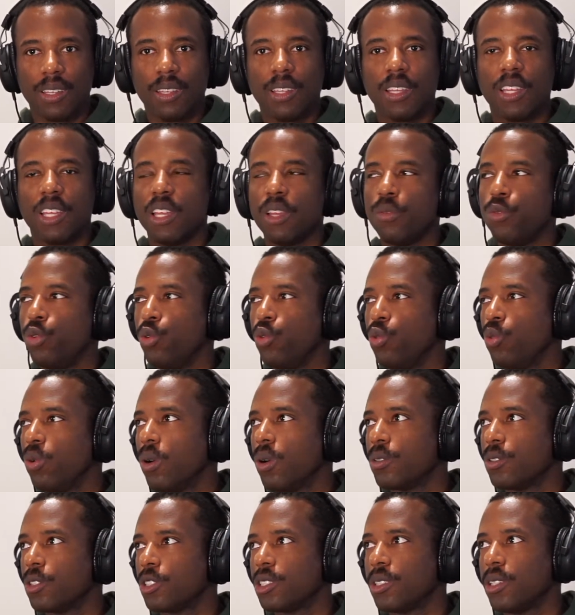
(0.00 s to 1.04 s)
If you
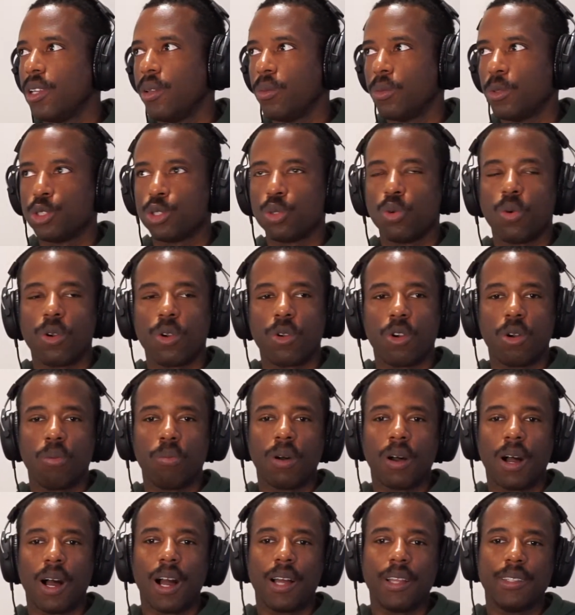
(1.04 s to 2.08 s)
understand what's going on
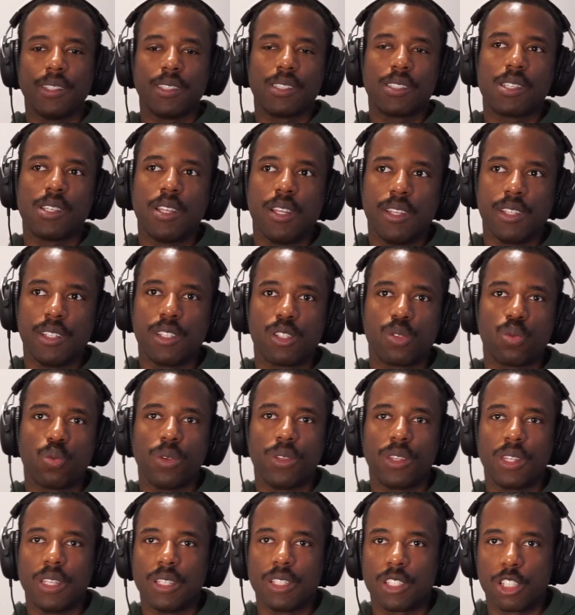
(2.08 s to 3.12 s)
behind the scenes with
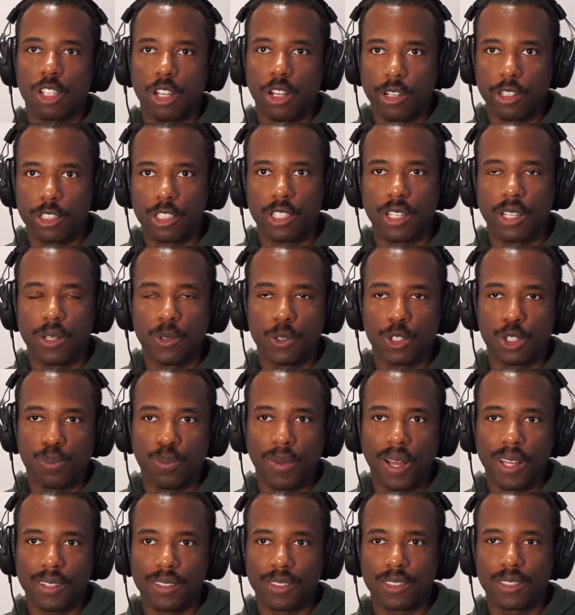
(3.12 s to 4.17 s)
these large language
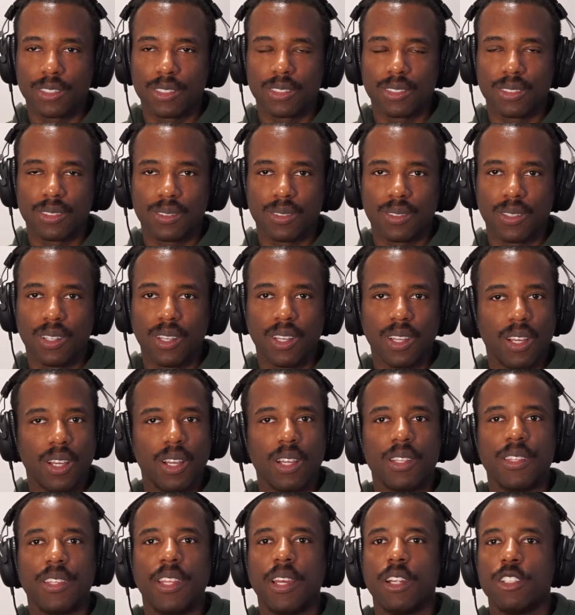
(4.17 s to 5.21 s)
models,
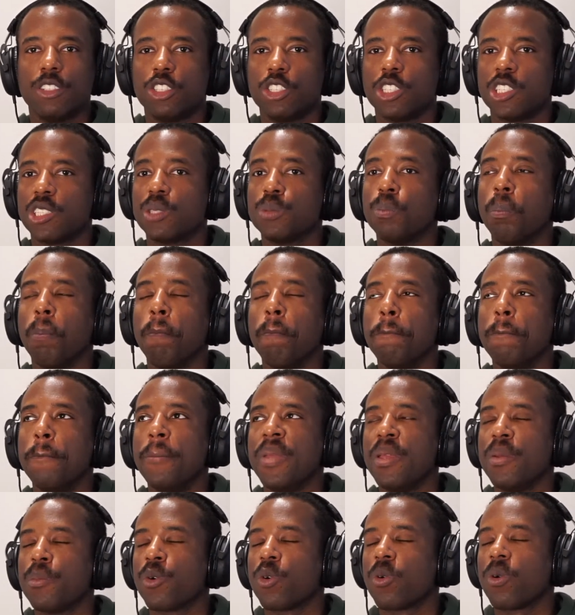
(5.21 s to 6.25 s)
they are just
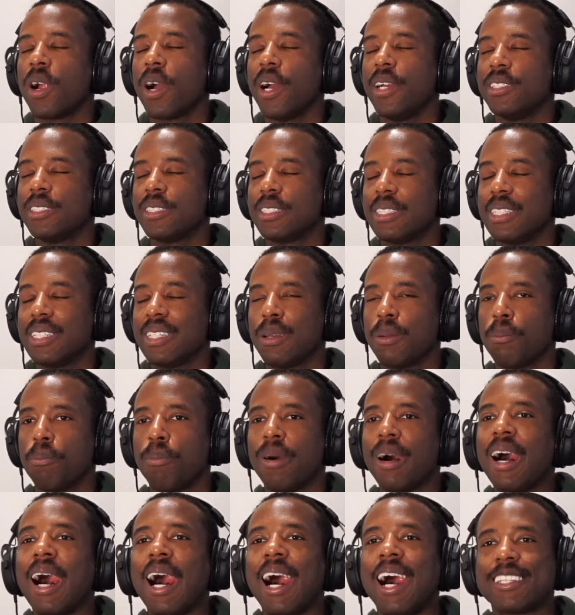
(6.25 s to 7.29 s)
memorizing
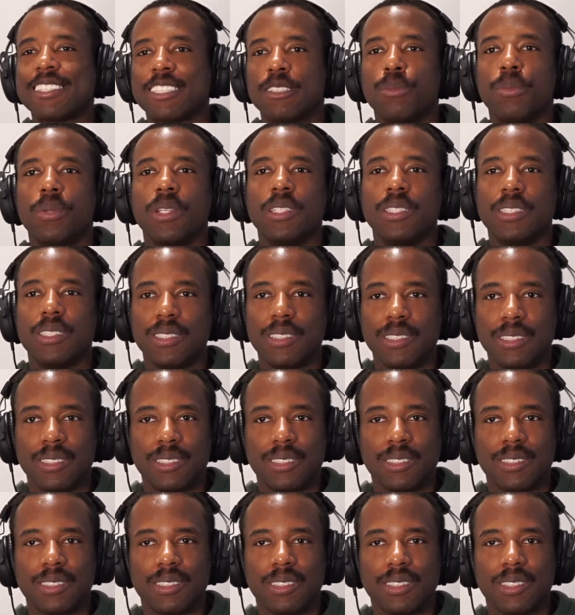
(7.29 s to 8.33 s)
possibilities,
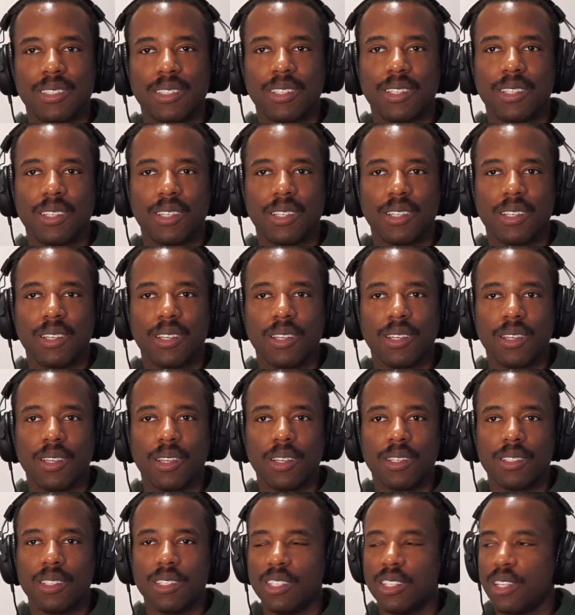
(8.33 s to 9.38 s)

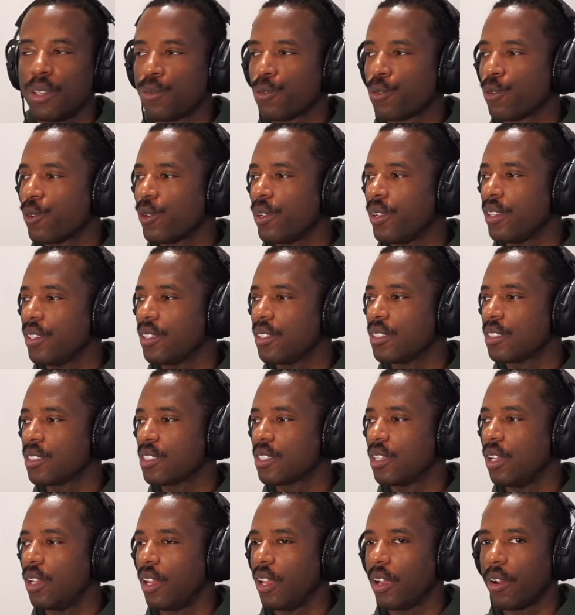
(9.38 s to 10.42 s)
different
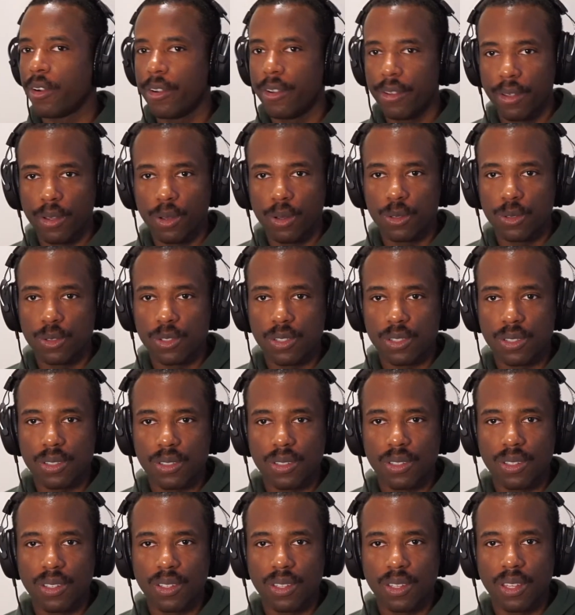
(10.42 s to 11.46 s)
scenarios,
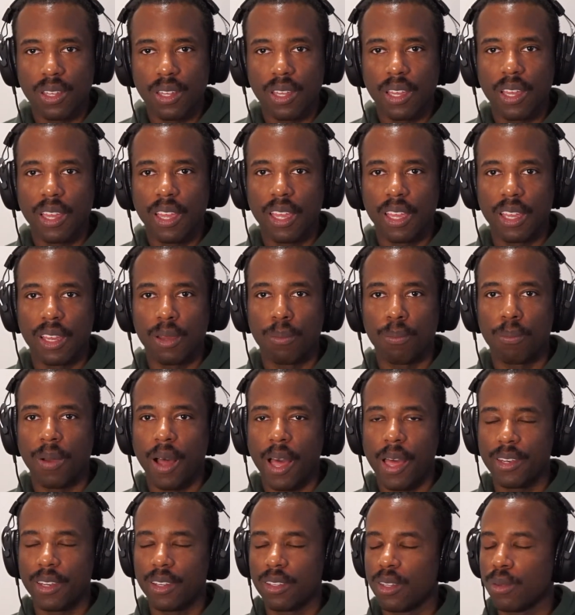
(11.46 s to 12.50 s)
and
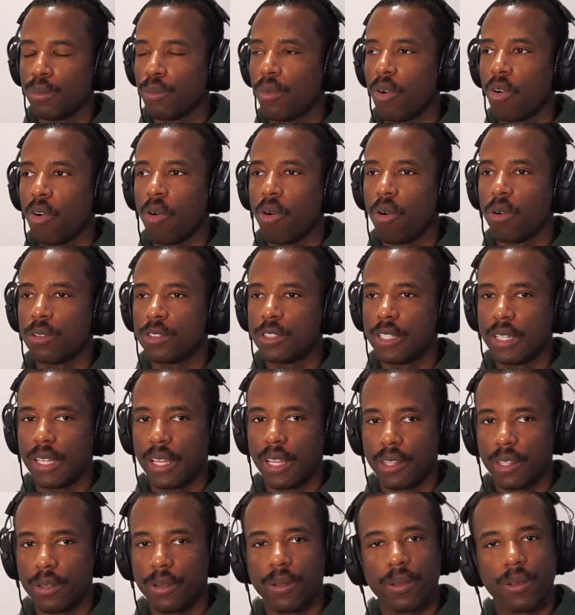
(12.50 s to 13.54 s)
combining them all
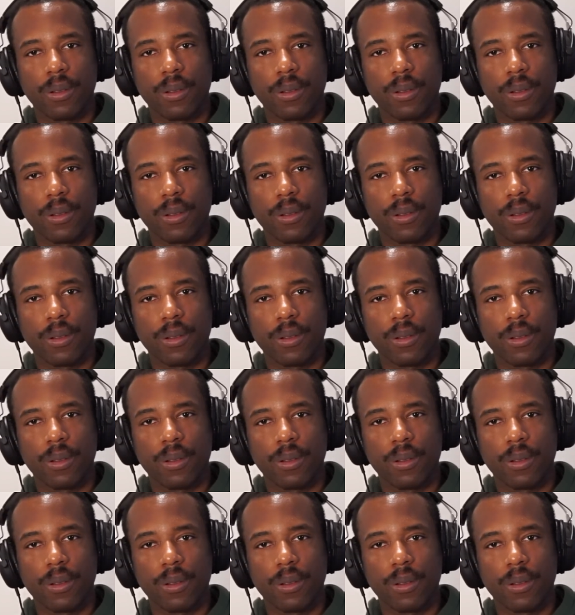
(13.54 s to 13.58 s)
together